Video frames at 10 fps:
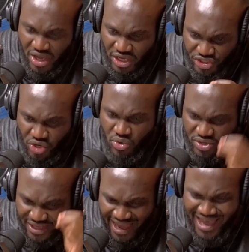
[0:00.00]
you
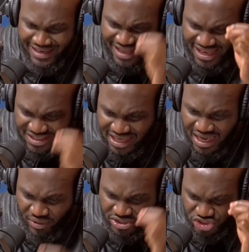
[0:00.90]
can
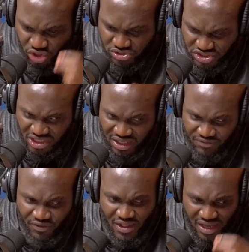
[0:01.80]
encourage
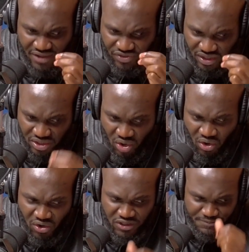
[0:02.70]
yourself in the Lord.